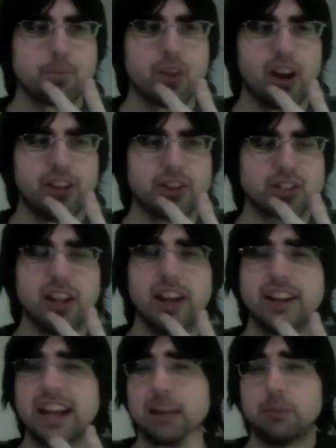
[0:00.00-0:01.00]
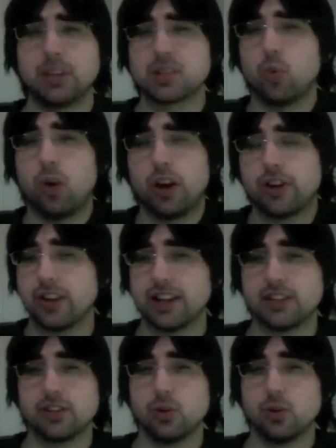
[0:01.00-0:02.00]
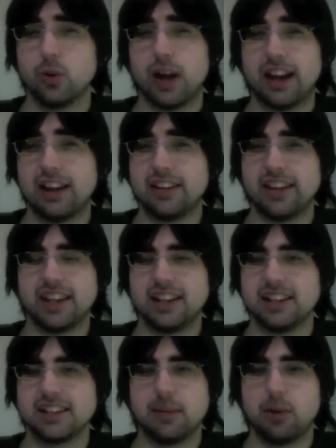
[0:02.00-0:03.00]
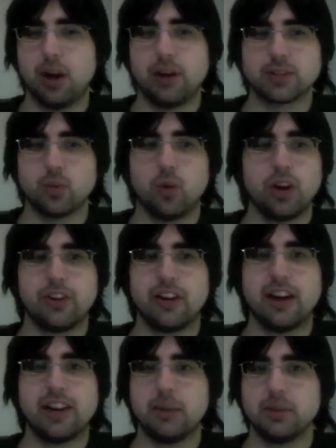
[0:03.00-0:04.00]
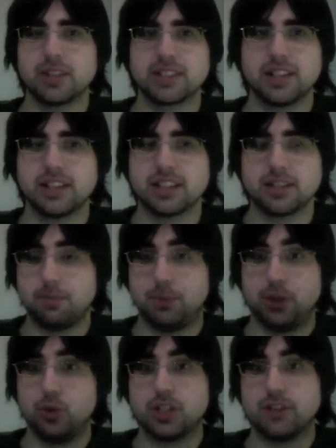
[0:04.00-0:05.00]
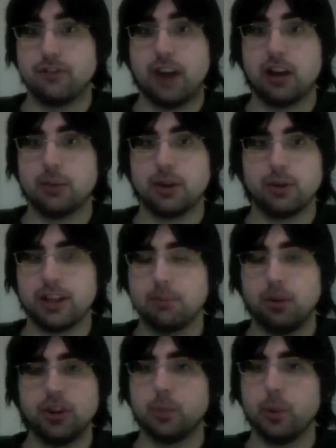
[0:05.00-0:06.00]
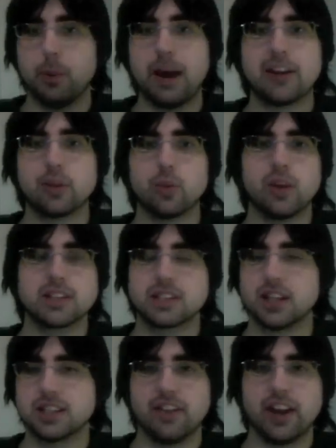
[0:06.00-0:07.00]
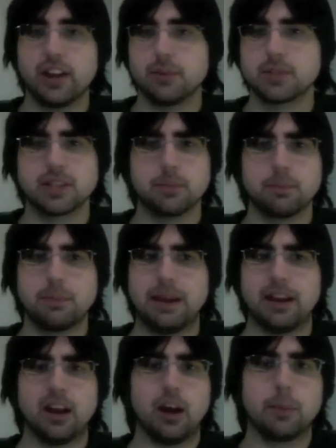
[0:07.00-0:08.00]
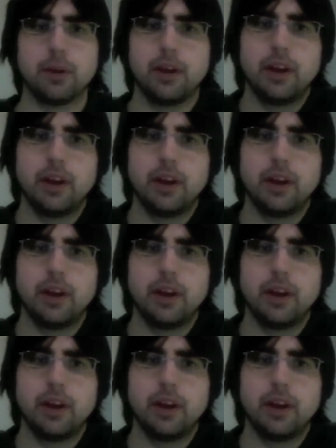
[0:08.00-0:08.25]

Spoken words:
There's a lot of aimless wandering too. I like in the demo, I was wandering out aimlessly in this huge environment with like multiple pathways, tons of items to pick up.